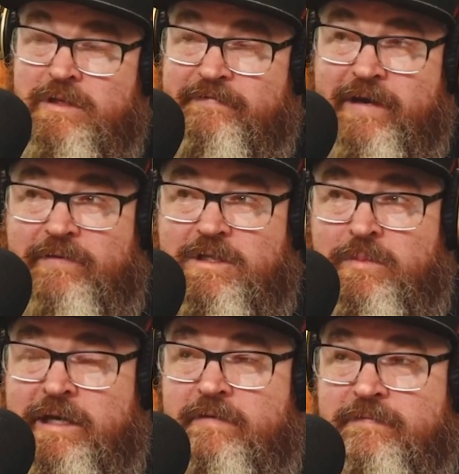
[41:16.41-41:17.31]
be the favourite
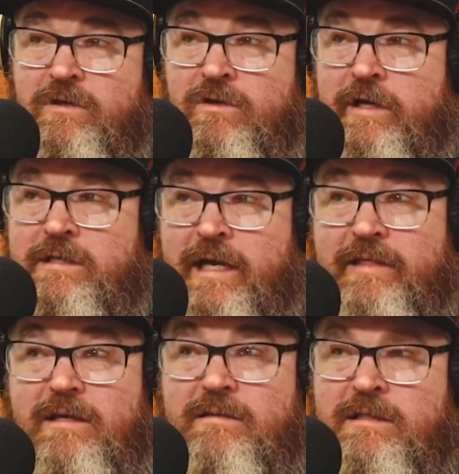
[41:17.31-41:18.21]
to beat for you guys,
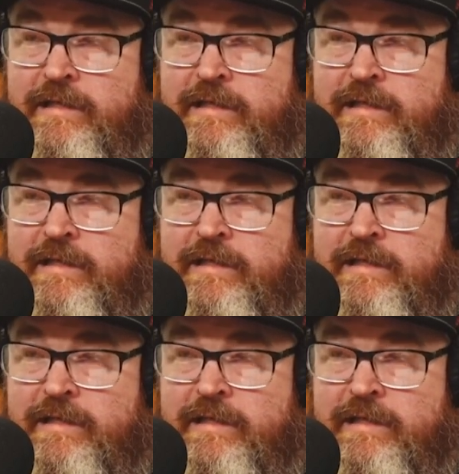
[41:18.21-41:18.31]
are they?